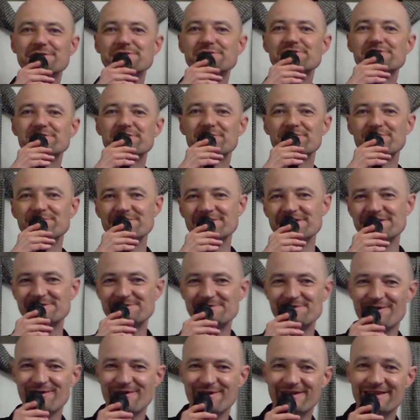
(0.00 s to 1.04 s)
is Tunes and
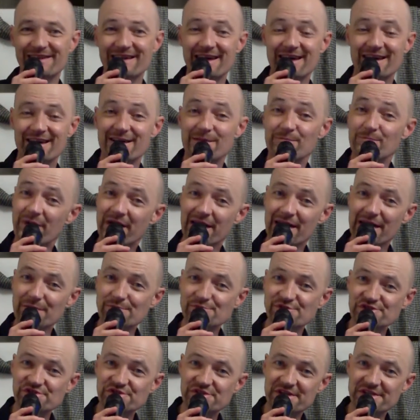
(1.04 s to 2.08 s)
Talk, and my name
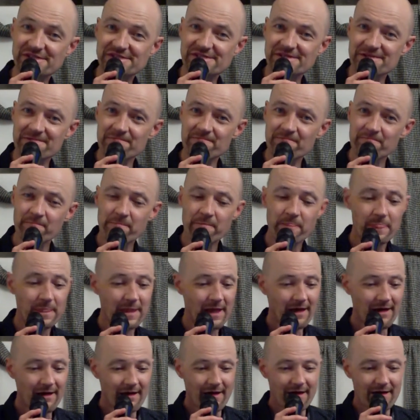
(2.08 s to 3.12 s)
is Jason.
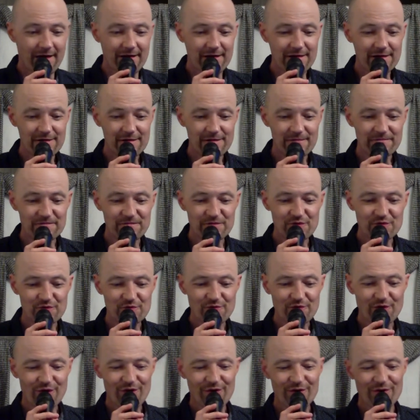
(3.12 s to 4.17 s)
If
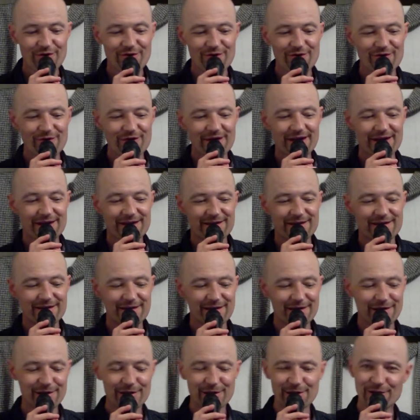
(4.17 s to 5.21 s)
you are
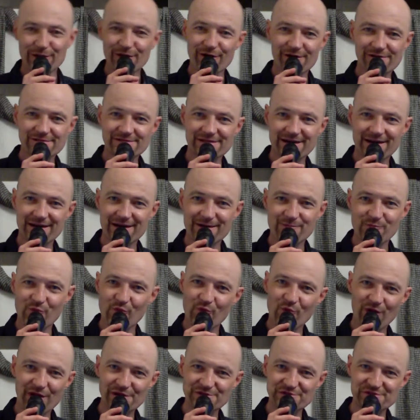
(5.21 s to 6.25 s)
a longtime
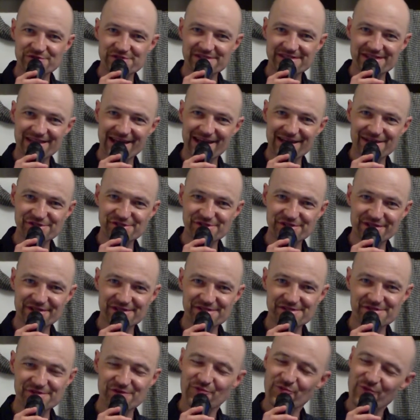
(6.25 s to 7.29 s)
watcher slash
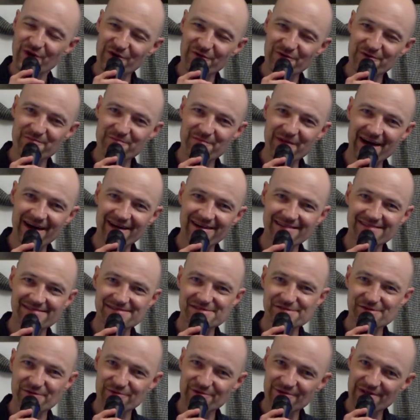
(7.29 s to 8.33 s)
listener, welcome back.
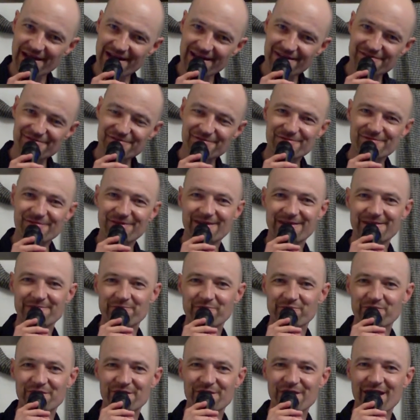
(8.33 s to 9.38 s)
So glad
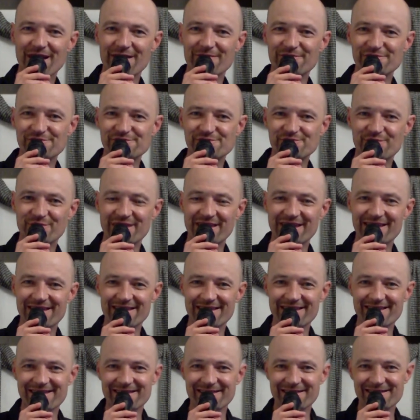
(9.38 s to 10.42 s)
to have you join in
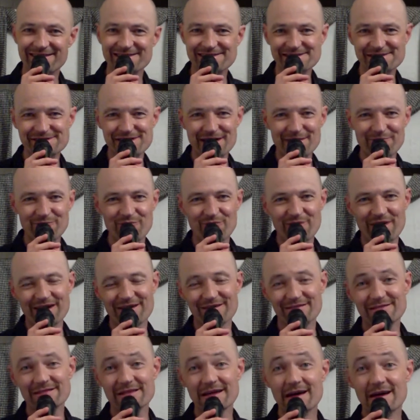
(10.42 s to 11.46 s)
again this time
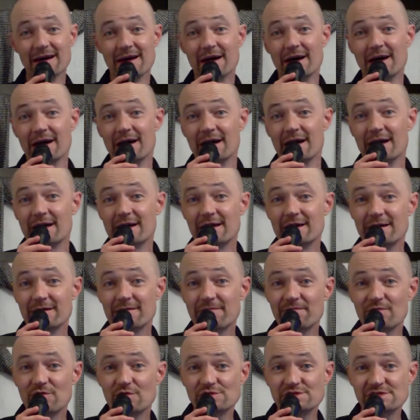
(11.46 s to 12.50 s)
around.
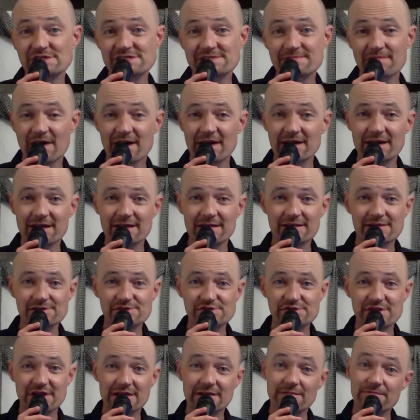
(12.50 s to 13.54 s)
If you're just finding this
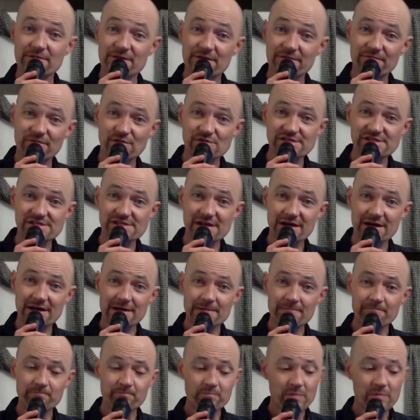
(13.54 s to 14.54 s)
channel for the first time,